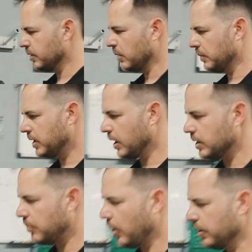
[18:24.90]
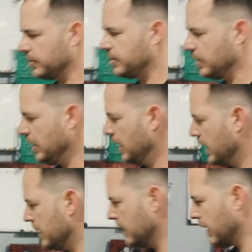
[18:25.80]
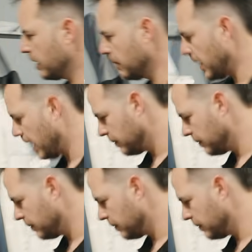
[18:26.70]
where we cut the parts and then they come back